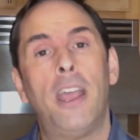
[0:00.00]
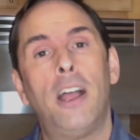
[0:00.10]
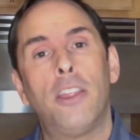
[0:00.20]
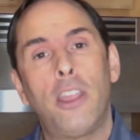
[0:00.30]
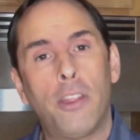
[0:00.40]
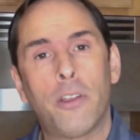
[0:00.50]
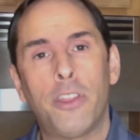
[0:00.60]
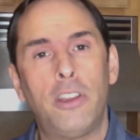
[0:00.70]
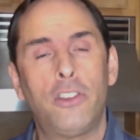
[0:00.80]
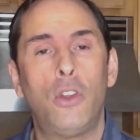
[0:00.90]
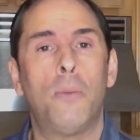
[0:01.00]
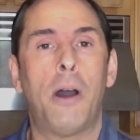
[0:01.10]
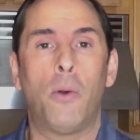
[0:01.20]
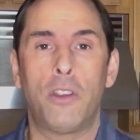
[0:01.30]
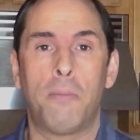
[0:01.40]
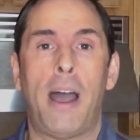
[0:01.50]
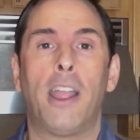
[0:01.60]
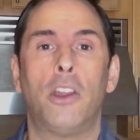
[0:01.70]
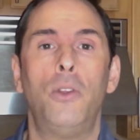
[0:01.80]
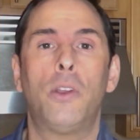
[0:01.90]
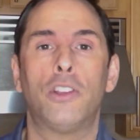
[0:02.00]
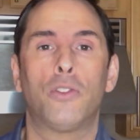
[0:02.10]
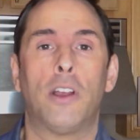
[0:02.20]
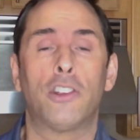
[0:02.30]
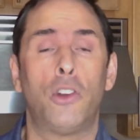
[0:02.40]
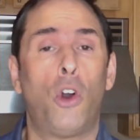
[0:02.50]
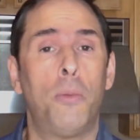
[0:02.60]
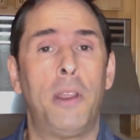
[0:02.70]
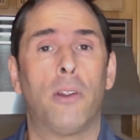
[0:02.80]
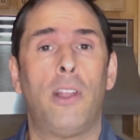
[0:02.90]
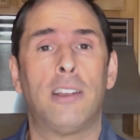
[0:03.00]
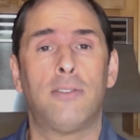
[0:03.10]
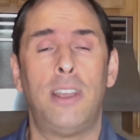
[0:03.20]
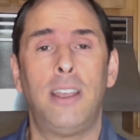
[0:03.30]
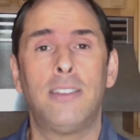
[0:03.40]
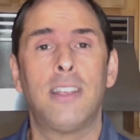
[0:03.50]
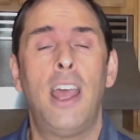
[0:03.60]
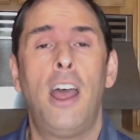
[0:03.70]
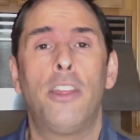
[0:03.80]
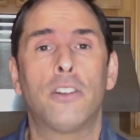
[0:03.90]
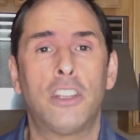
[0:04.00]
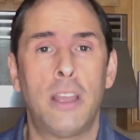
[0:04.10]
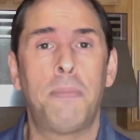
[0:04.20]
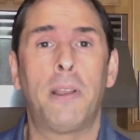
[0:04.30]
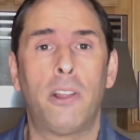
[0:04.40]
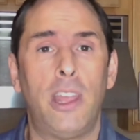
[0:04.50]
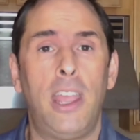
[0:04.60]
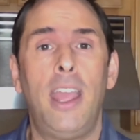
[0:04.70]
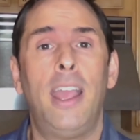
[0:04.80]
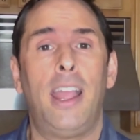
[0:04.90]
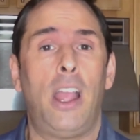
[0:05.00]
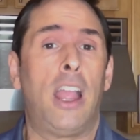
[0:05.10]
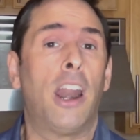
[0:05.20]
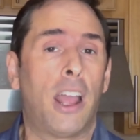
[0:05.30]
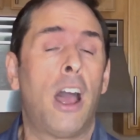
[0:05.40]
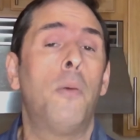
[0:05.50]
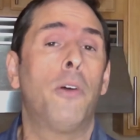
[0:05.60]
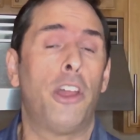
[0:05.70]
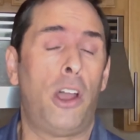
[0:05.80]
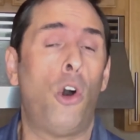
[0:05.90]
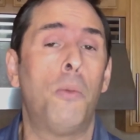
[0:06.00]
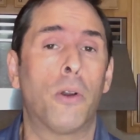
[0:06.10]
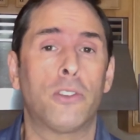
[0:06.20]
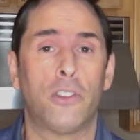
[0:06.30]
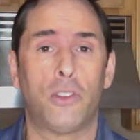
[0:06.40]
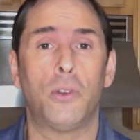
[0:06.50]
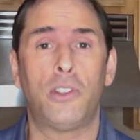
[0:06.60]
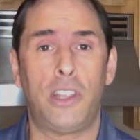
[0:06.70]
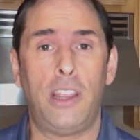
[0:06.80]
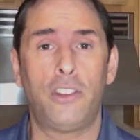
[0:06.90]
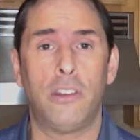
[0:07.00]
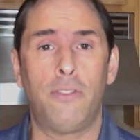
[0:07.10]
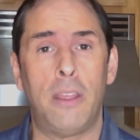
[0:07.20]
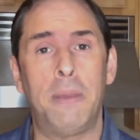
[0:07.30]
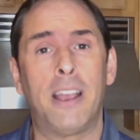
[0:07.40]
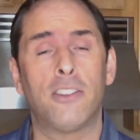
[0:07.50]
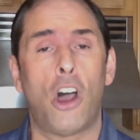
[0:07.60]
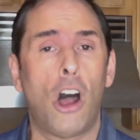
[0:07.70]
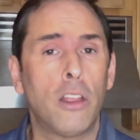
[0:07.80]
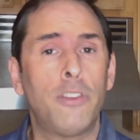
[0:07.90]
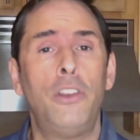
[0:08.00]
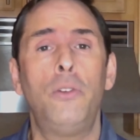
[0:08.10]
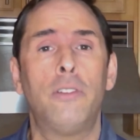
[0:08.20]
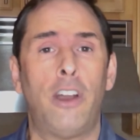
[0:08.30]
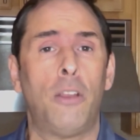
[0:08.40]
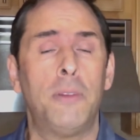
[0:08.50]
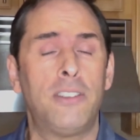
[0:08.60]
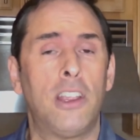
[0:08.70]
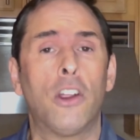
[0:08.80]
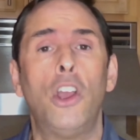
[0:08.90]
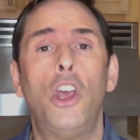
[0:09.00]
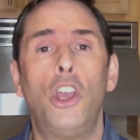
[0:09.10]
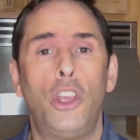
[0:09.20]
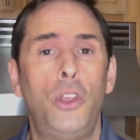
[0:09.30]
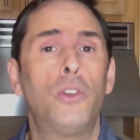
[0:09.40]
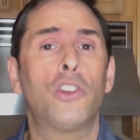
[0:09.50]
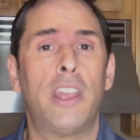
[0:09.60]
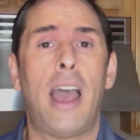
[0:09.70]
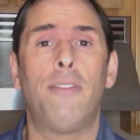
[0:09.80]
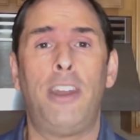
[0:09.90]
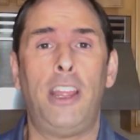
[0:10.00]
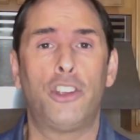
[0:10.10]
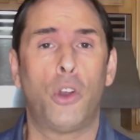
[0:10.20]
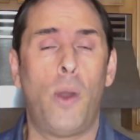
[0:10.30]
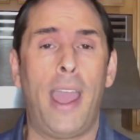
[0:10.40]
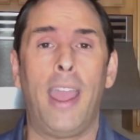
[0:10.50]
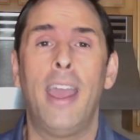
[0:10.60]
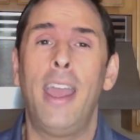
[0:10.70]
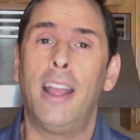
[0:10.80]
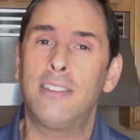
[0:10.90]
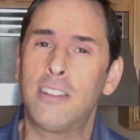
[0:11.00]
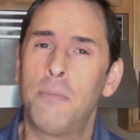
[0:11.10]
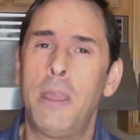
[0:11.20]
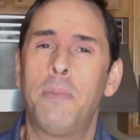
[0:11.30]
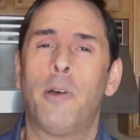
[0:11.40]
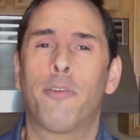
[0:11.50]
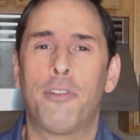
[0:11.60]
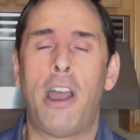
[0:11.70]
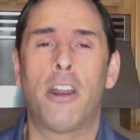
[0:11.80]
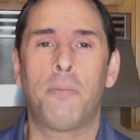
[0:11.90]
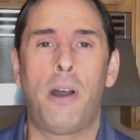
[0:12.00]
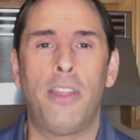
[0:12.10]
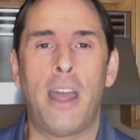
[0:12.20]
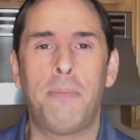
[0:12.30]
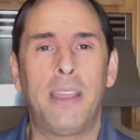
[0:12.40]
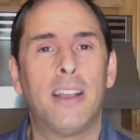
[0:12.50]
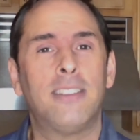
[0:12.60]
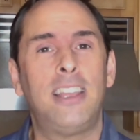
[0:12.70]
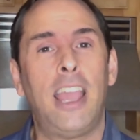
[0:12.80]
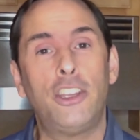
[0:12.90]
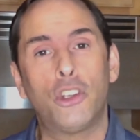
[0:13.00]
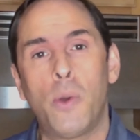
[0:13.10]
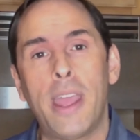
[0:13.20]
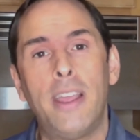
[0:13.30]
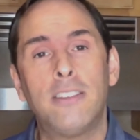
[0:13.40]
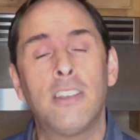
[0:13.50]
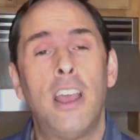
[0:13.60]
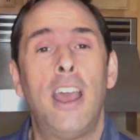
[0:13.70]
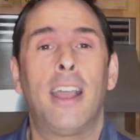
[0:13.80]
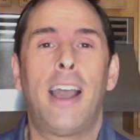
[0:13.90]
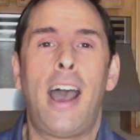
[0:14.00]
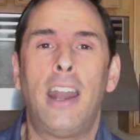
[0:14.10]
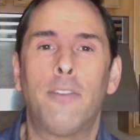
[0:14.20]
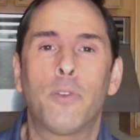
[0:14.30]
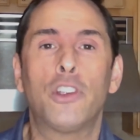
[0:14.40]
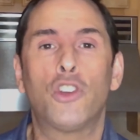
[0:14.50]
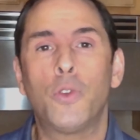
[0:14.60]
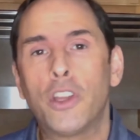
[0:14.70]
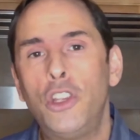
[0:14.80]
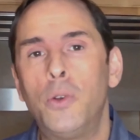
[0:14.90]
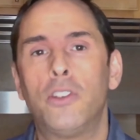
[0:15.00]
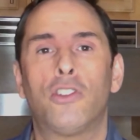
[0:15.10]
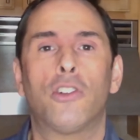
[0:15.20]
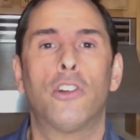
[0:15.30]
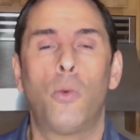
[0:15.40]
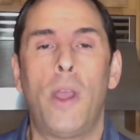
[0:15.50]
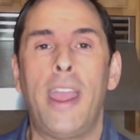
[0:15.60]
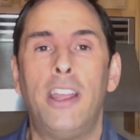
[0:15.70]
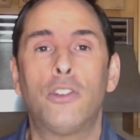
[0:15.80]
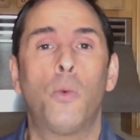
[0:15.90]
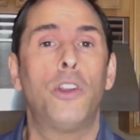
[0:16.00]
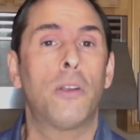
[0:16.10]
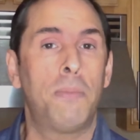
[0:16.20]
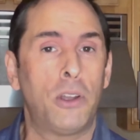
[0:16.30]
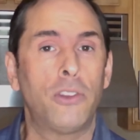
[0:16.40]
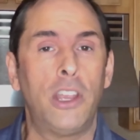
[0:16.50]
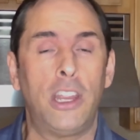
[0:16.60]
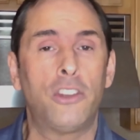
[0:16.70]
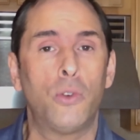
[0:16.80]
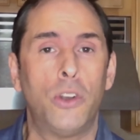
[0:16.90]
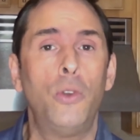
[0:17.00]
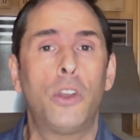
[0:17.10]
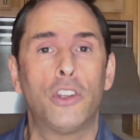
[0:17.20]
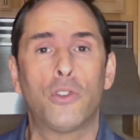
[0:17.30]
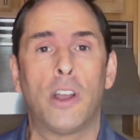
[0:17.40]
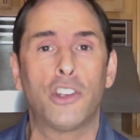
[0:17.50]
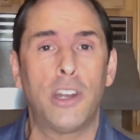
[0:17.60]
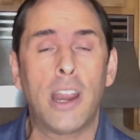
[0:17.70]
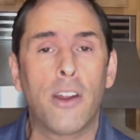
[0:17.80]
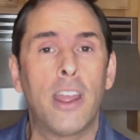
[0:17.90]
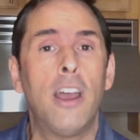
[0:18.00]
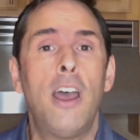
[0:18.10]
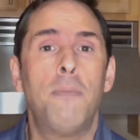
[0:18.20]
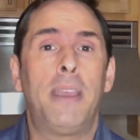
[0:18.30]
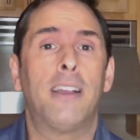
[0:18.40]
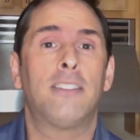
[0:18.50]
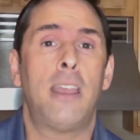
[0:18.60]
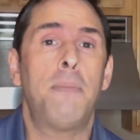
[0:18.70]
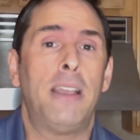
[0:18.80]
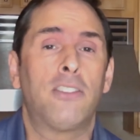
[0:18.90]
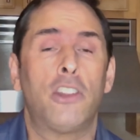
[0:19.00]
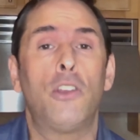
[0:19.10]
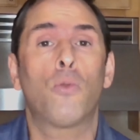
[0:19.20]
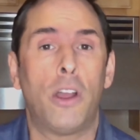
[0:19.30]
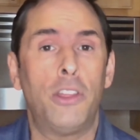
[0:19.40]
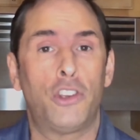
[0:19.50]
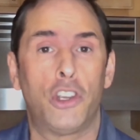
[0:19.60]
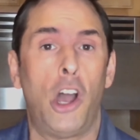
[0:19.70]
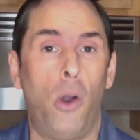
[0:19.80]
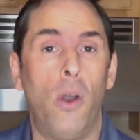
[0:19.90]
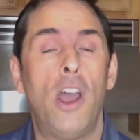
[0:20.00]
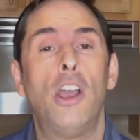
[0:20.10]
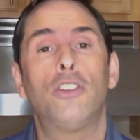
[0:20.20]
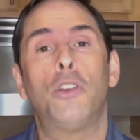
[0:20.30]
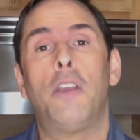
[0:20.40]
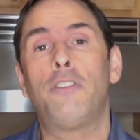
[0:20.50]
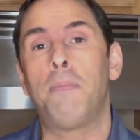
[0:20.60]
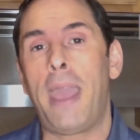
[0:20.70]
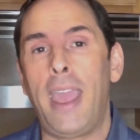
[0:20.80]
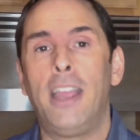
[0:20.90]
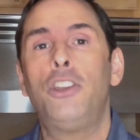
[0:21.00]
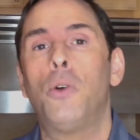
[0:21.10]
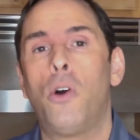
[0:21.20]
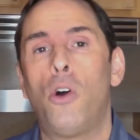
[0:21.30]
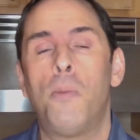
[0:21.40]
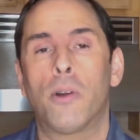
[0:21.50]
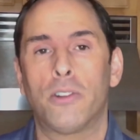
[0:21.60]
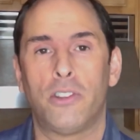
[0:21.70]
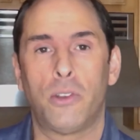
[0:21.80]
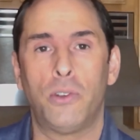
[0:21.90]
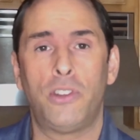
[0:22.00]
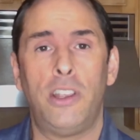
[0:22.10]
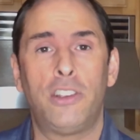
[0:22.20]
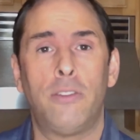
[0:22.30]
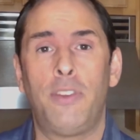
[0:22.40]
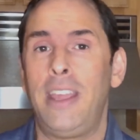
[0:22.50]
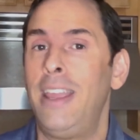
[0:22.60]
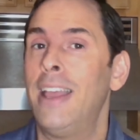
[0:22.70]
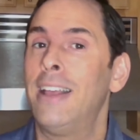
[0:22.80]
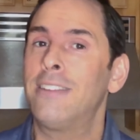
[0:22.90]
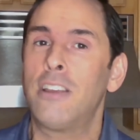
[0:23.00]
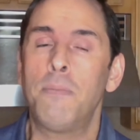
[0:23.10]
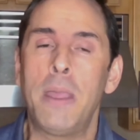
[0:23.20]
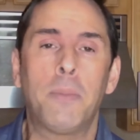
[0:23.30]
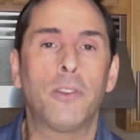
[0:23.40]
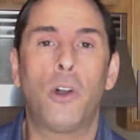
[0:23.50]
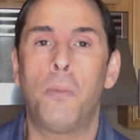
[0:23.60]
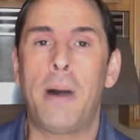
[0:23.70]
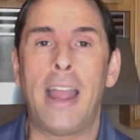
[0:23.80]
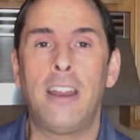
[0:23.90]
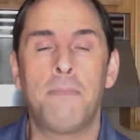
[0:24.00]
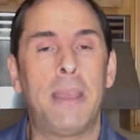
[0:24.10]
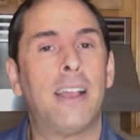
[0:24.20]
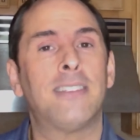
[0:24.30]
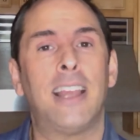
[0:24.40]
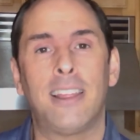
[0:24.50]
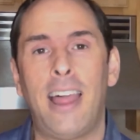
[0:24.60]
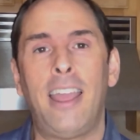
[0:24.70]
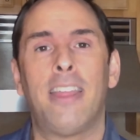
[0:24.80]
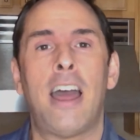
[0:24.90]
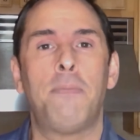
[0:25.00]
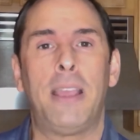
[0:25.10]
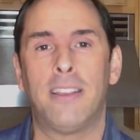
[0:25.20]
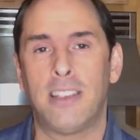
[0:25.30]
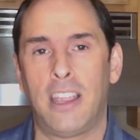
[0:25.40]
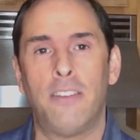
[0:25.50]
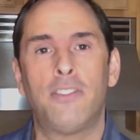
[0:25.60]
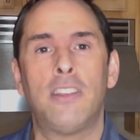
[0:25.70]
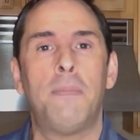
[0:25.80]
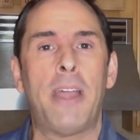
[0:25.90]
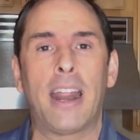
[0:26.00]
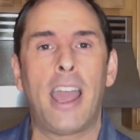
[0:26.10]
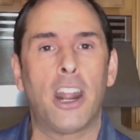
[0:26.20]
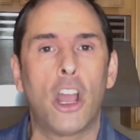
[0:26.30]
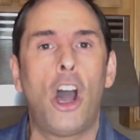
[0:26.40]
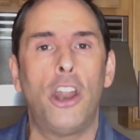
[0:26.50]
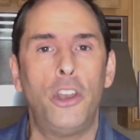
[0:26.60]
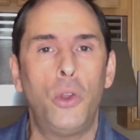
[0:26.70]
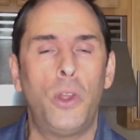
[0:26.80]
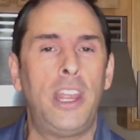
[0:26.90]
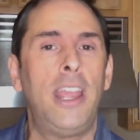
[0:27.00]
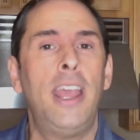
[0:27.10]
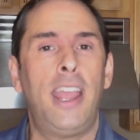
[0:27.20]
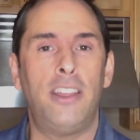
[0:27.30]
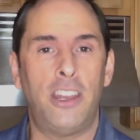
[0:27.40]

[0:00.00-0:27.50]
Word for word: The other thing too about when you're buying a new construction home here in Las Vegas, they're typically going to come with a homeowners association fee because all of the new developments here, usually have an HOA. And some people frown upon that because the HOAs kind of restrict you in certain ways when you're building into a new construction area because they basically run the show. So you have to pay into a homeowners association fee. Some people don't mind it because they like that because it gives them that kind of continuity in the